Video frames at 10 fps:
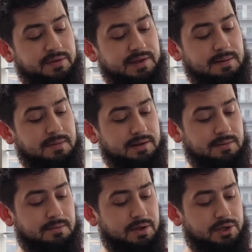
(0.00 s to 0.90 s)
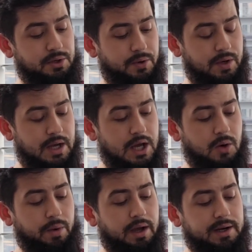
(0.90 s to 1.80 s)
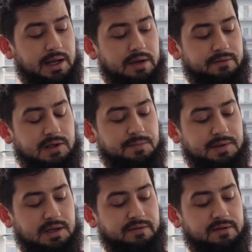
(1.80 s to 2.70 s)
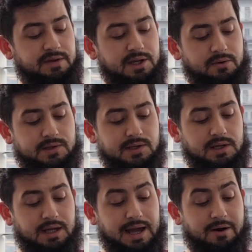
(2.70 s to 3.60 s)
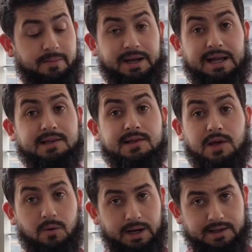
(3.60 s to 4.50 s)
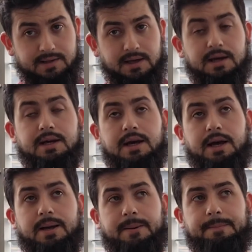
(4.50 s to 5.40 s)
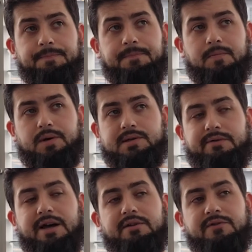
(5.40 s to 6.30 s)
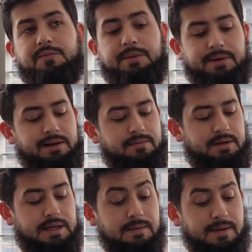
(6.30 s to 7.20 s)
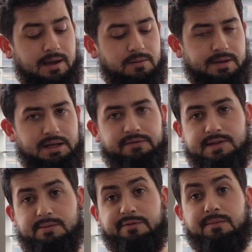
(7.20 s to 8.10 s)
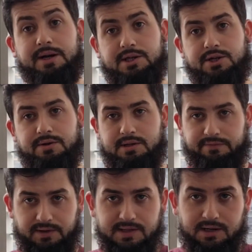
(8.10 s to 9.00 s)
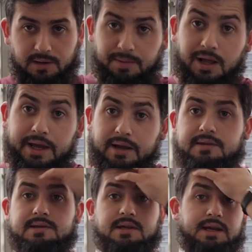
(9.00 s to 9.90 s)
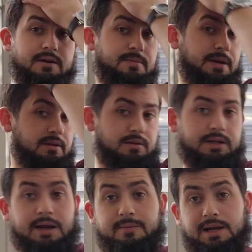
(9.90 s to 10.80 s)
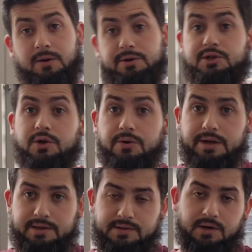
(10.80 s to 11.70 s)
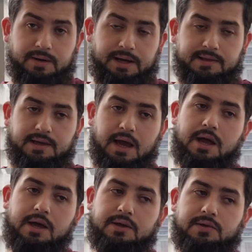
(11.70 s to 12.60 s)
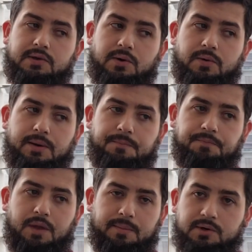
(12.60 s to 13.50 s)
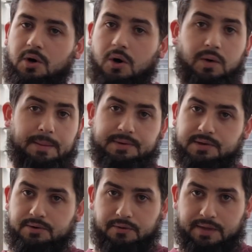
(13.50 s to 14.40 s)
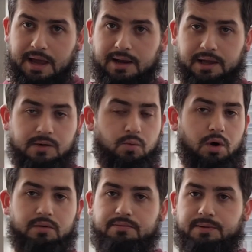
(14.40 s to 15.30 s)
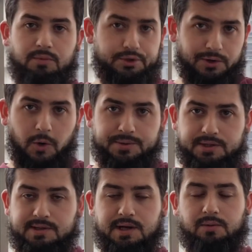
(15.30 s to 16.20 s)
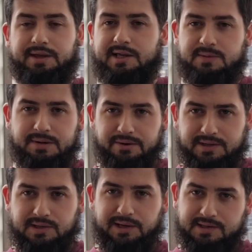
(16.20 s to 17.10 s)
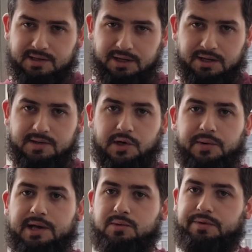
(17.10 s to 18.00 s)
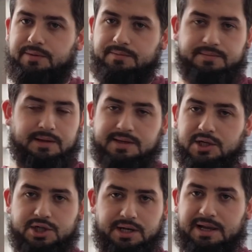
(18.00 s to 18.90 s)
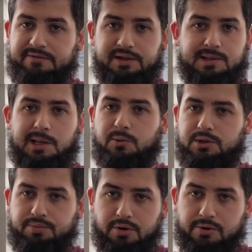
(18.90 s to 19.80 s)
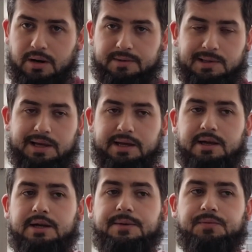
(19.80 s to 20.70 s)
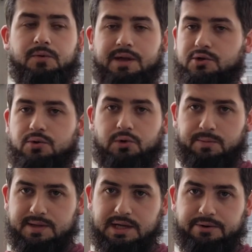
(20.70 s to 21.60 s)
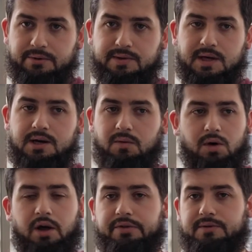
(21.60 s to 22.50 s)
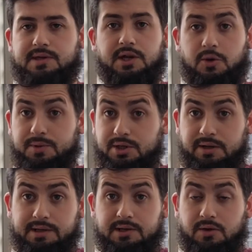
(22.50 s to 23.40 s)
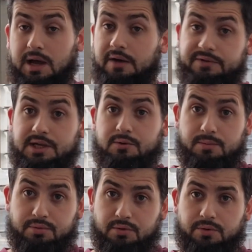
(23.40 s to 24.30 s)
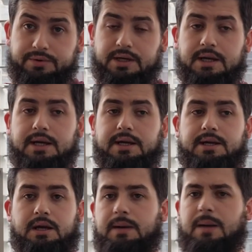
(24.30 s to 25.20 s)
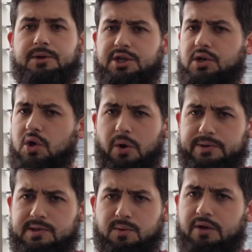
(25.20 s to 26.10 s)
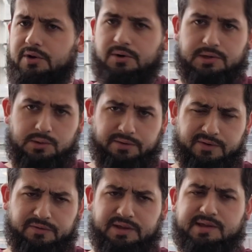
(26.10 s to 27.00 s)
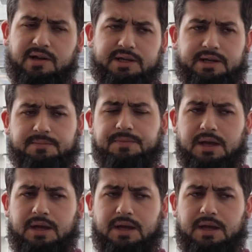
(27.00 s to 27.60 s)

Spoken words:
the Sam Martin Burr Show, we are going to have a specific video on studying Arabic at SOAS, because I've had a few people email me, and even some of my students have considered applying to study Arabic, an Arabic language degree at SOAS. So I'm going to do a whole episode on that, like what the module options are, what the experience is like studying at SOAS, what the teaching level is like, what the program is like, what the actual course materials are, what other study opportunities you have the year abroad, how much it costs, what other costs are involved in studying,